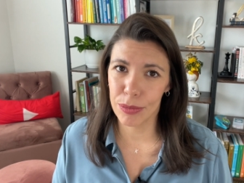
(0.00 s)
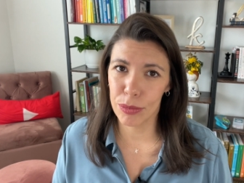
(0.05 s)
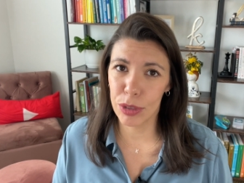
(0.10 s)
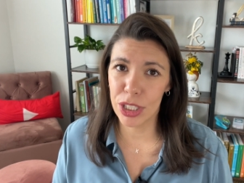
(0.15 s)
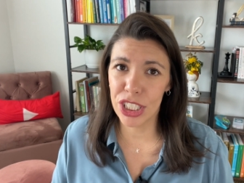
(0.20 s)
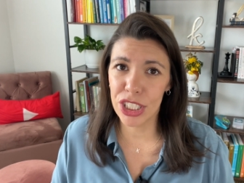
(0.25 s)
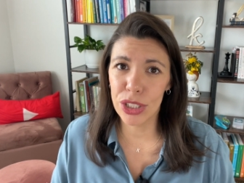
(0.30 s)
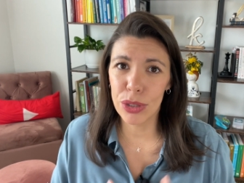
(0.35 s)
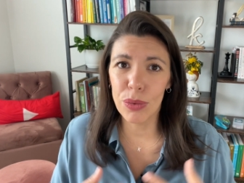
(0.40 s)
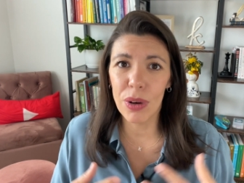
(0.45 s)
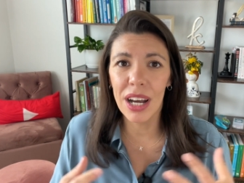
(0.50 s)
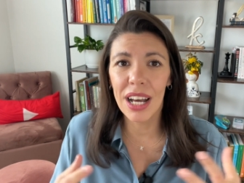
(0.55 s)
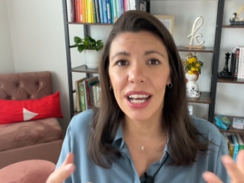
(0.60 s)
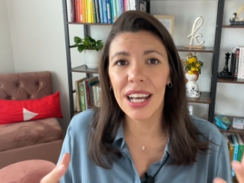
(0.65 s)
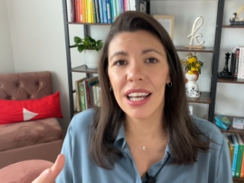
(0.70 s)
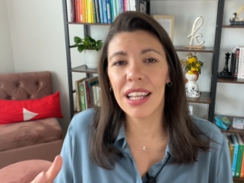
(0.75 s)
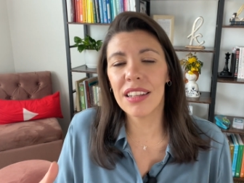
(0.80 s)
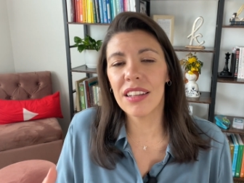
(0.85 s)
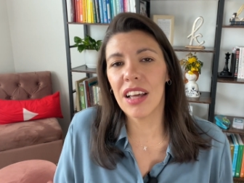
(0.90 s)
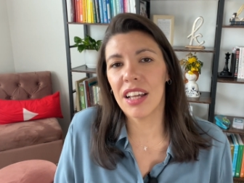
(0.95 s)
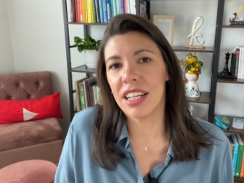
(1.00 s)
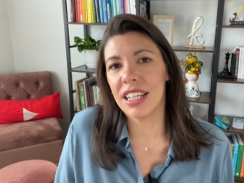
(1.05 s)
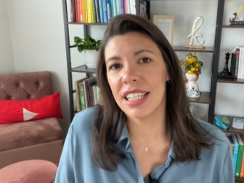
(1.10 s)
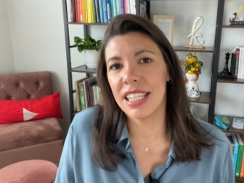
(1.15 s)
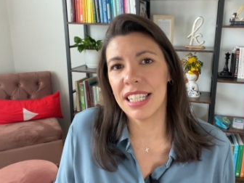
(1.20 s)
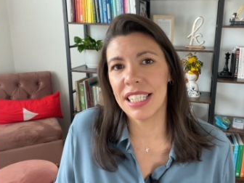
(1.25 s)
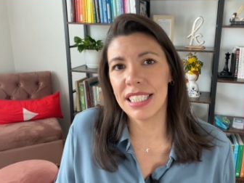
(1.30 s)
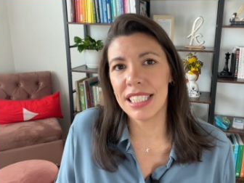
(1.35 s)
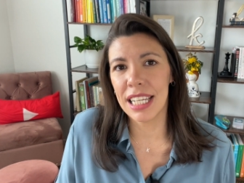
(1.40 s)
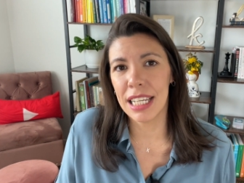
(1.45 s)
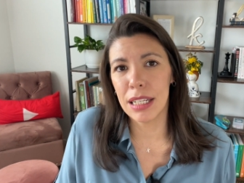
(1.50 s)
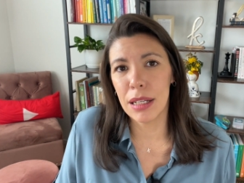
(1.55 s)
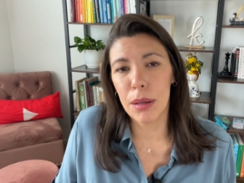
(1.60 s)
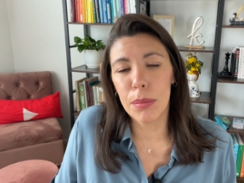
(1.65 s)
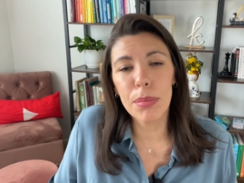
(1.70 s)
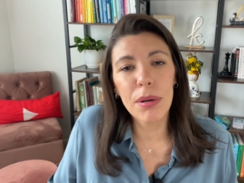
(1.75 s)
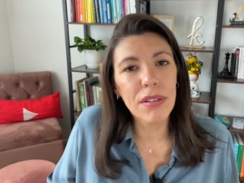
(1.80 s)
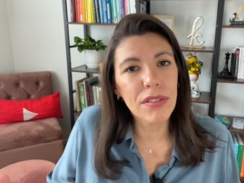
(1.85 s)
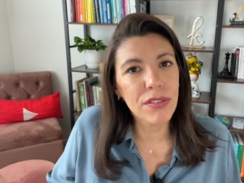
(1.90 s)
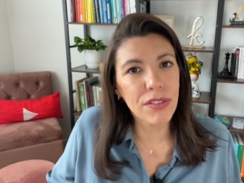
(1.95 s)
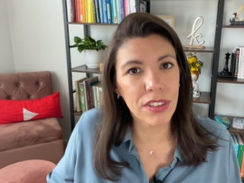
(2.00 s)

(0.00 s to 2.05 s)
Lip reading: which is why a lot of kids end up